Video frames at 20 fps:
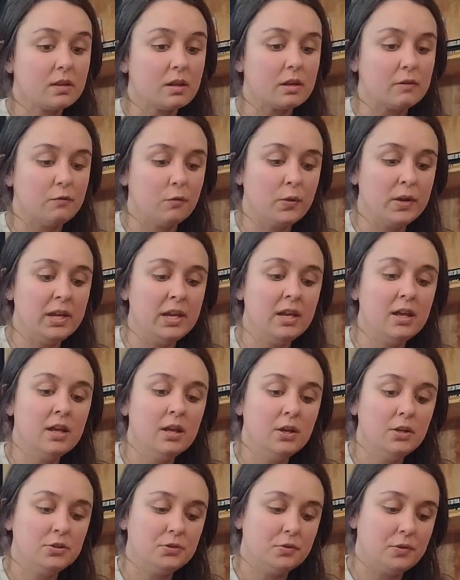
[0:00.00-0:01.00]
If we
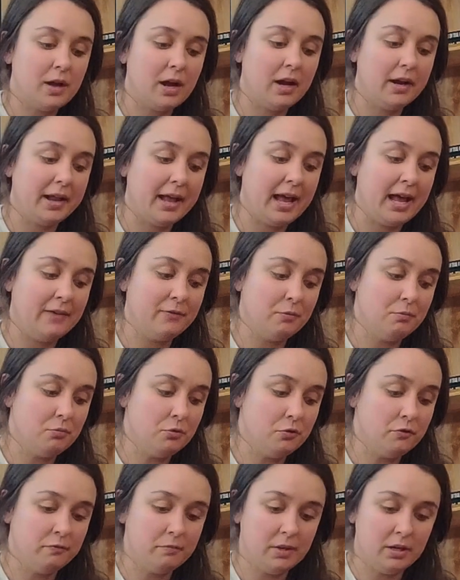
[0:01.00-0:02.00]
do not have a
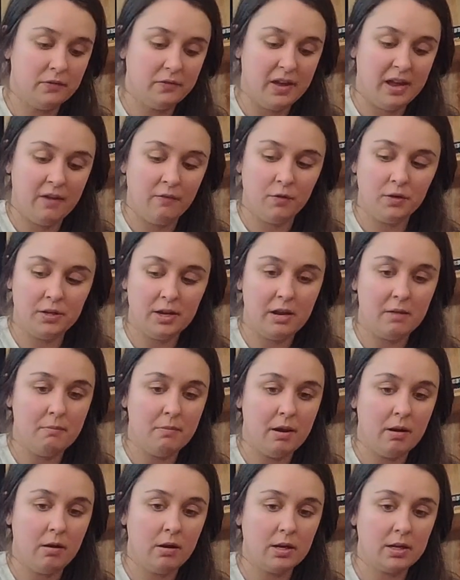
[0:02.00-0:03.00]
movement of everyday
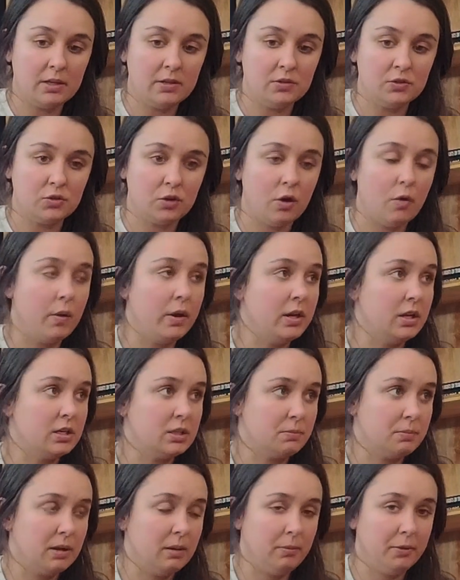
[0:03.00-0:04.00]
Americans going
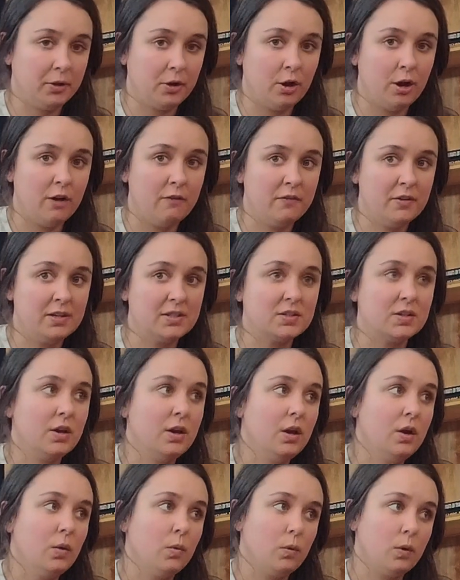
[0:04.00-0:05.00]
into public office,
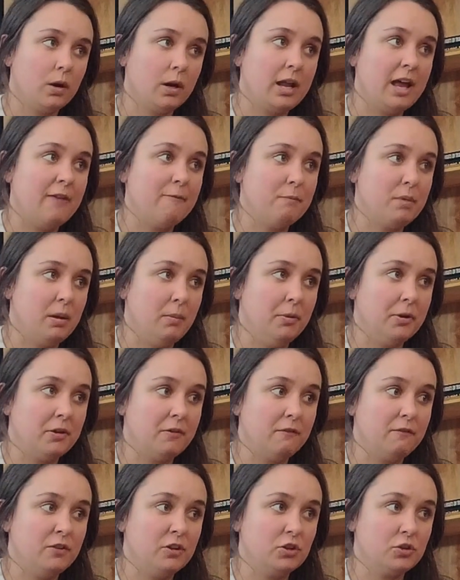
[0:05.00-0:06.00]
we're going to have public
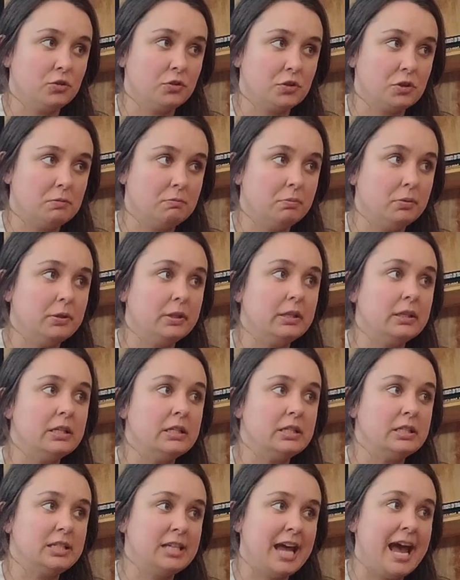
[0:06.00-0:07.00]
officials completely
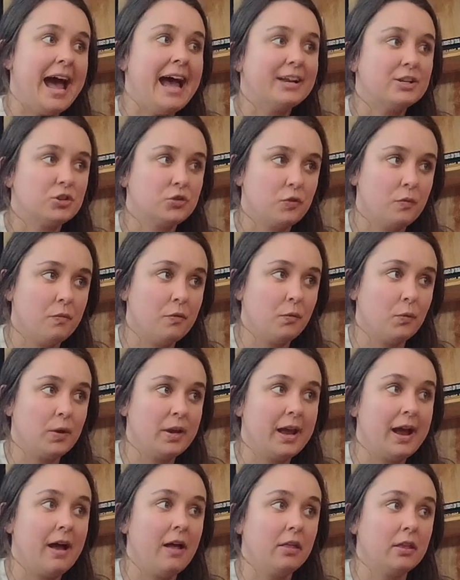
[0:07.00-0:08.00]
detached from the
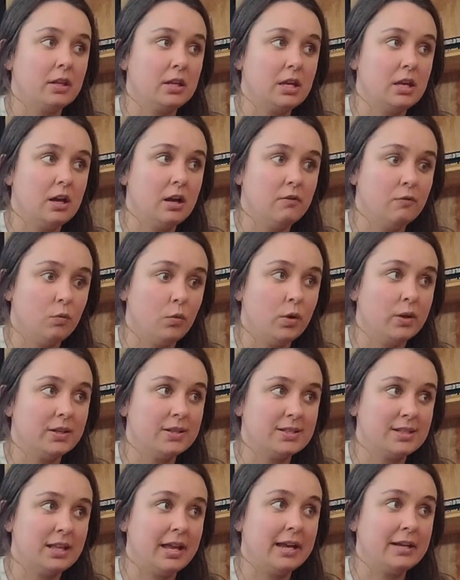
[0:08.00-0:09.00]
reality of what
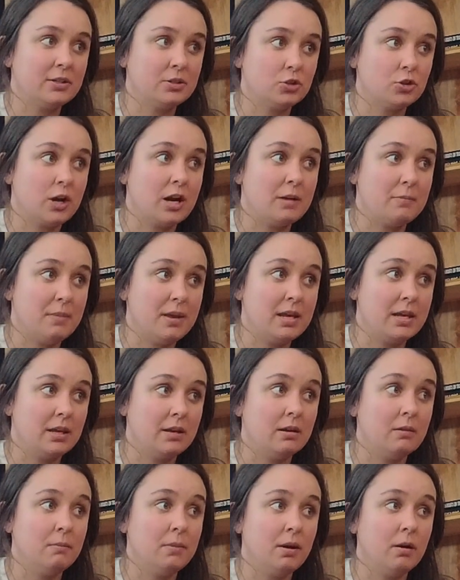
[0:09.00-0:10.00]
it's like to try to make
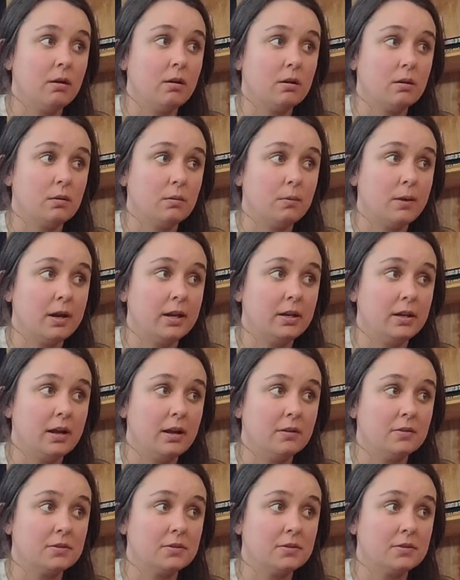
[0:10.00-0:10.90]
it in America right now.